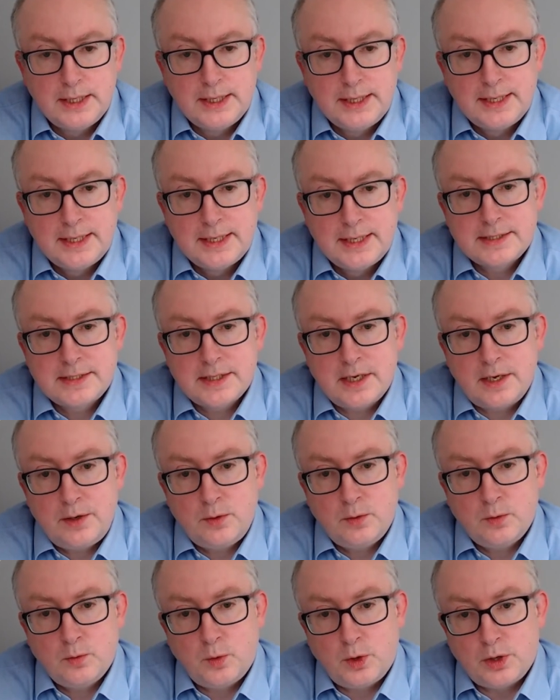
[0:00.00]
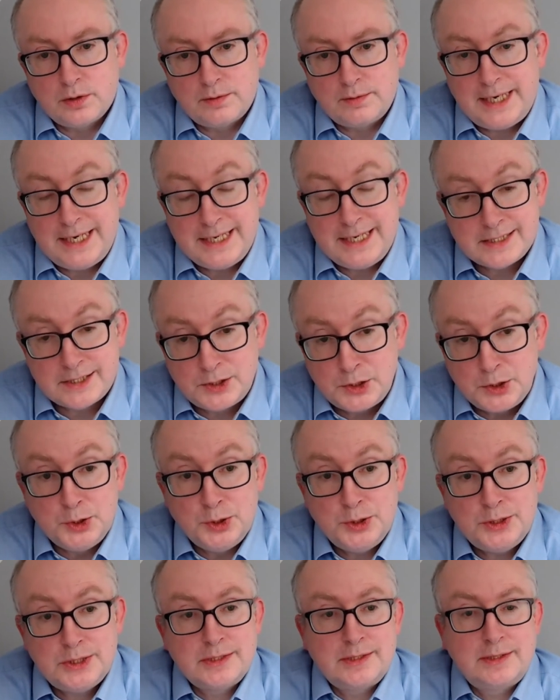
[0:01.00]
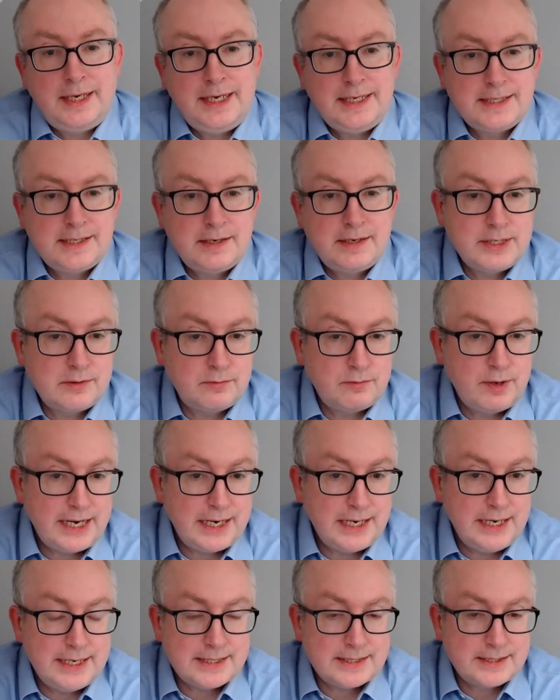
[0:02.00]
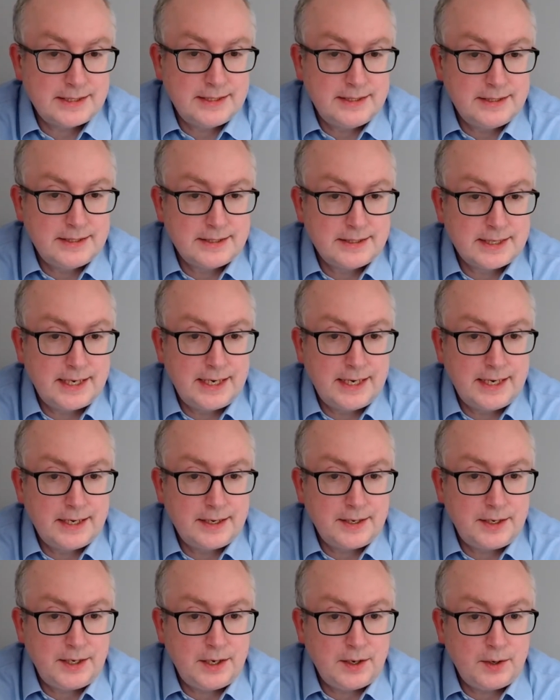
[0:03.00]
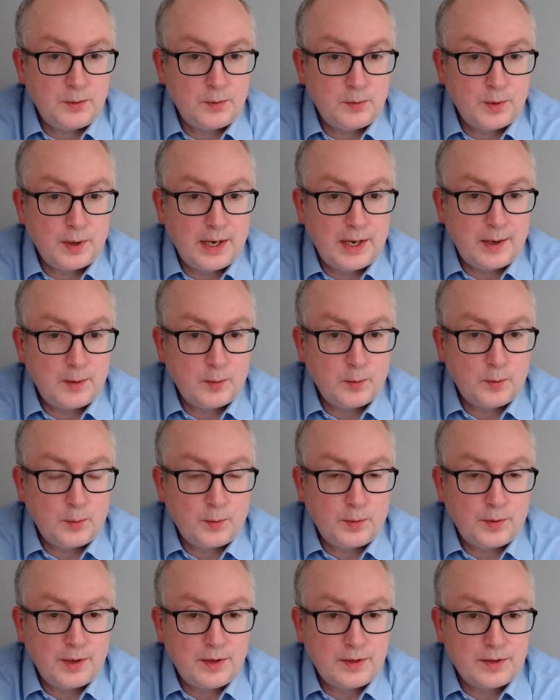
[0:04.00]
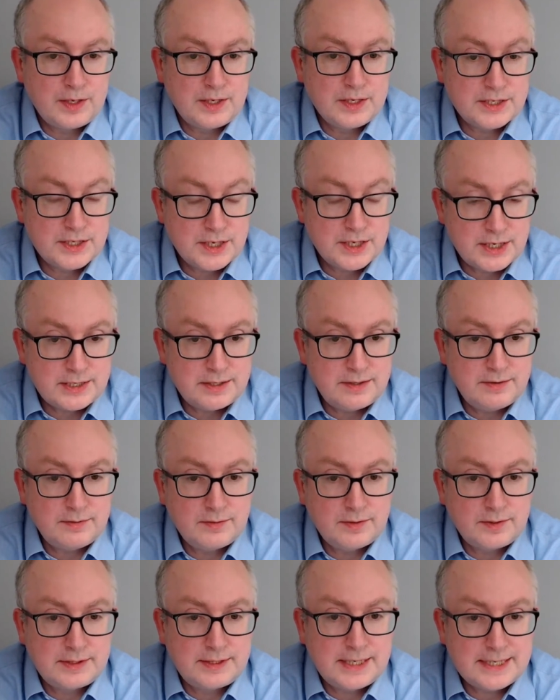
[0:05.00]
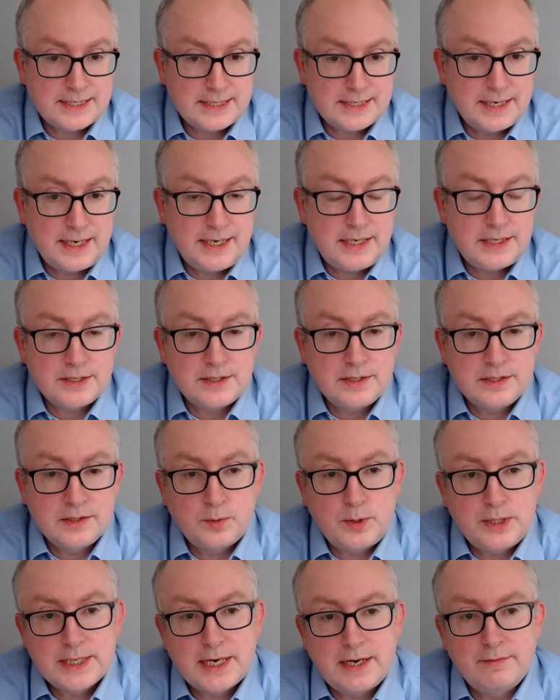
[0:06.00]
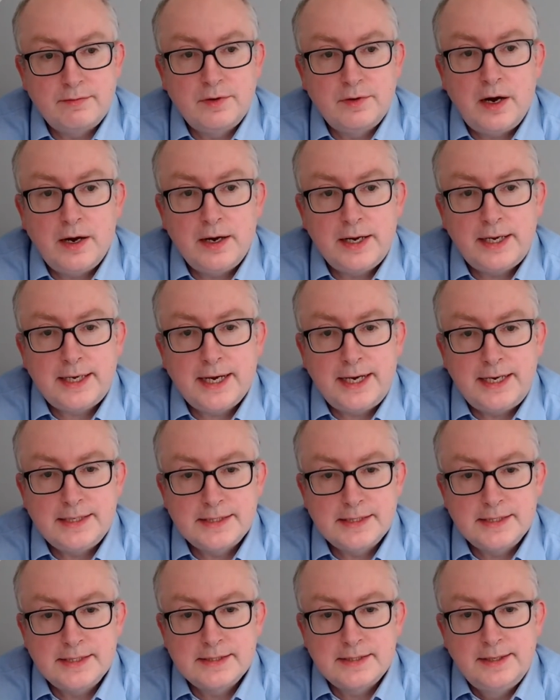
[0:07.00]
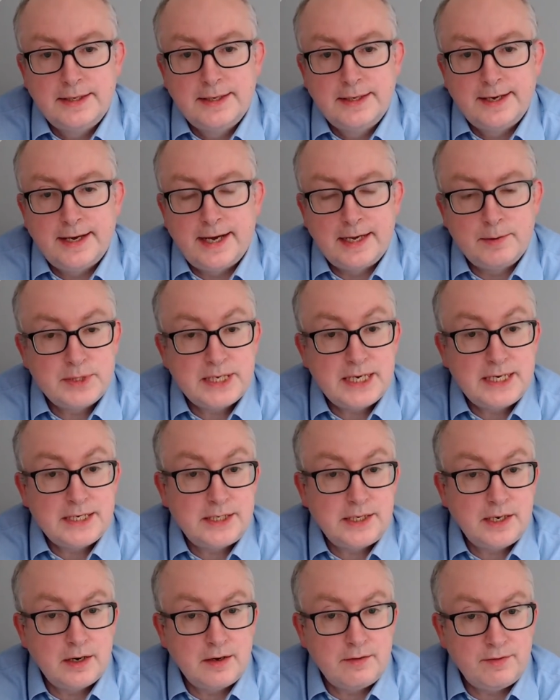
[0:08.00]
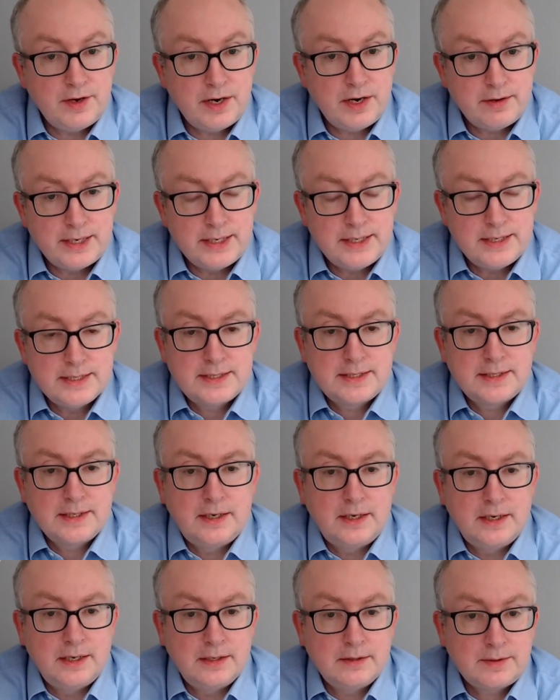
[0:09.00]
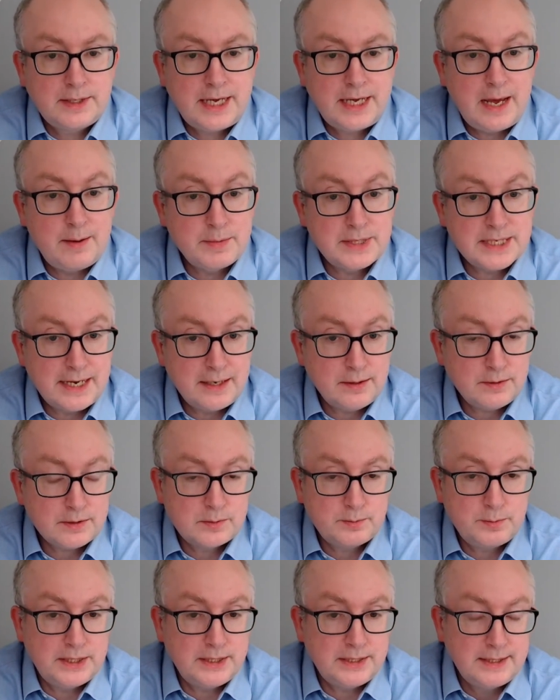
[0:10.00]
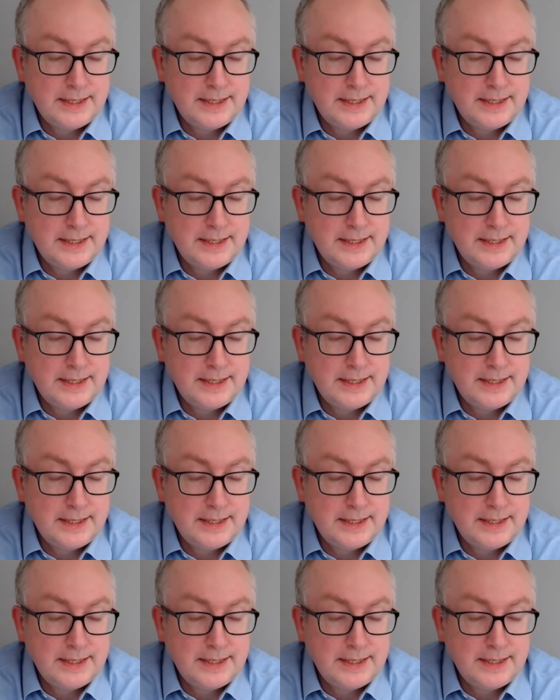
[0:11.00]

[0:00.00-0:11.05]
So what is good is there is a red list, and that certain destinations which have high cases and potentially high variants are kept out, but